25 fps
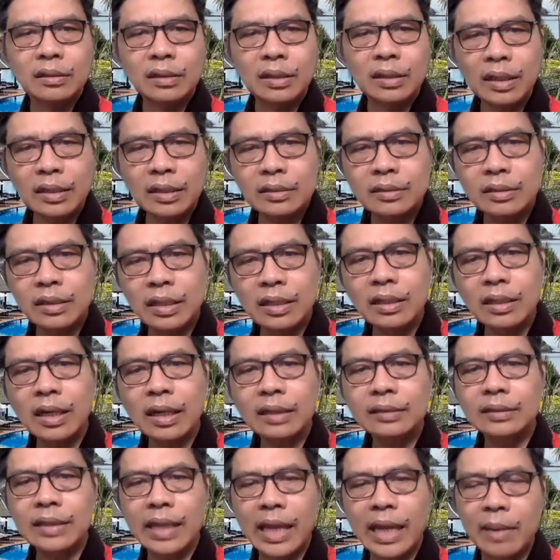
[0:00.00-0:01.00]
Yes, he
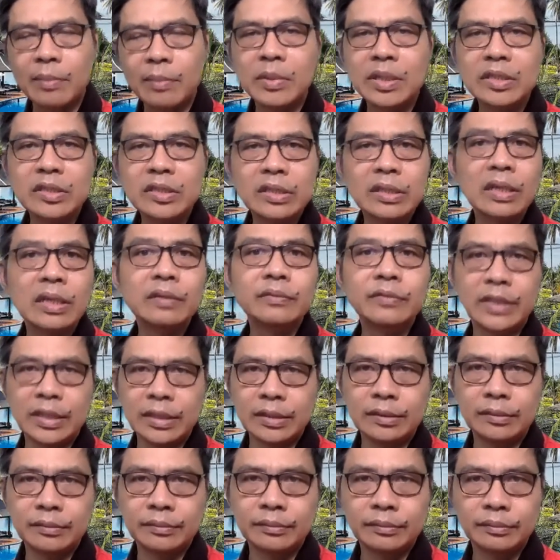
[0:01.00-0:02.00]
got Naaman's
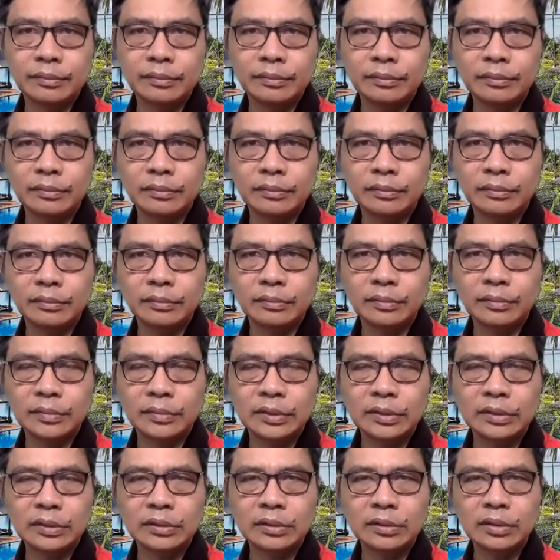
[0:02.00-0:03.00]
silver.
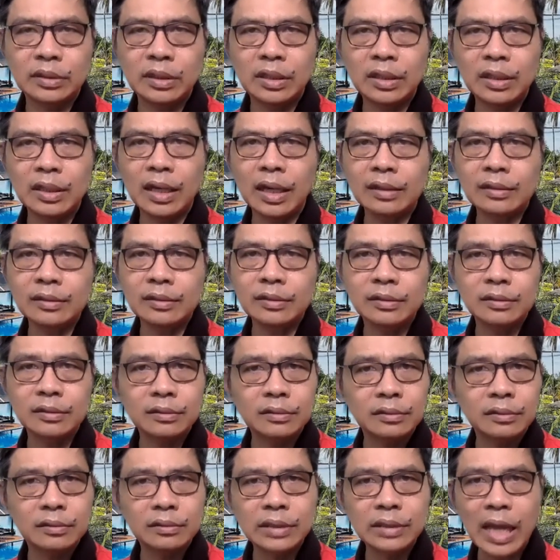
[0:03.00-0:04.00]
He got
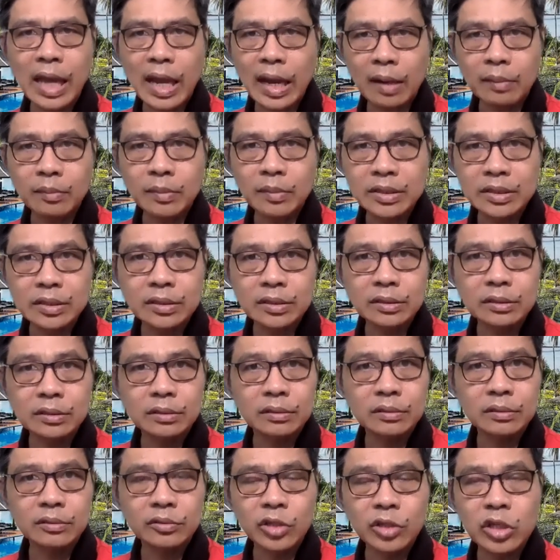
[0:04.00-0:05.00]

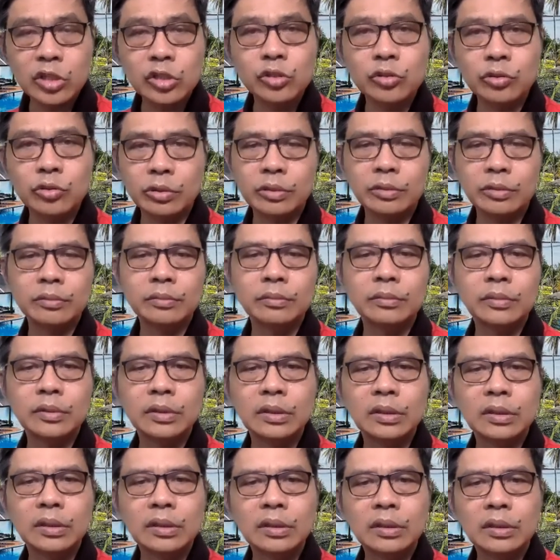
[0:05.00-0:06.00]
Naaman's treasure,
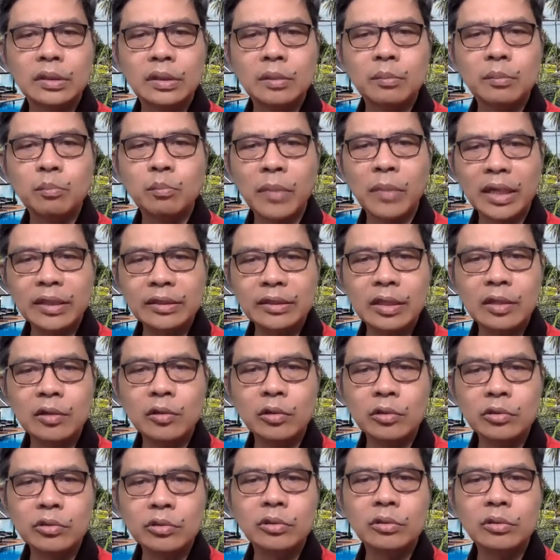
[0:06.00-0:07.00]
but he
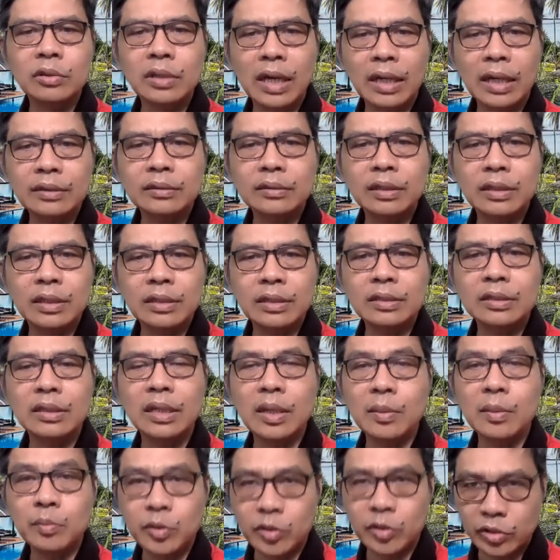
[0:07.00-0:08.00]
also got his
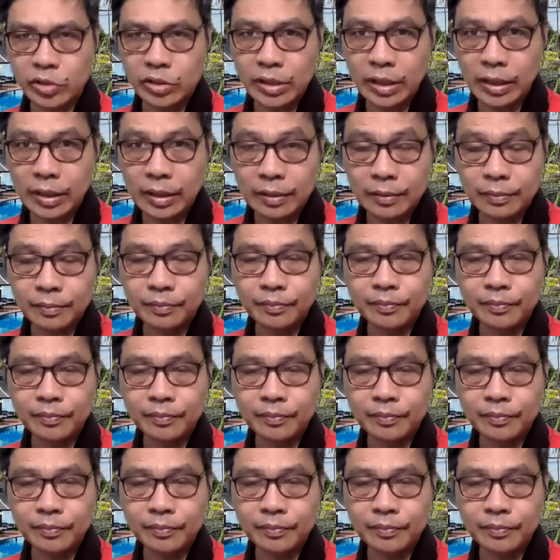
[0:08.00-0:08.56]
leprosy.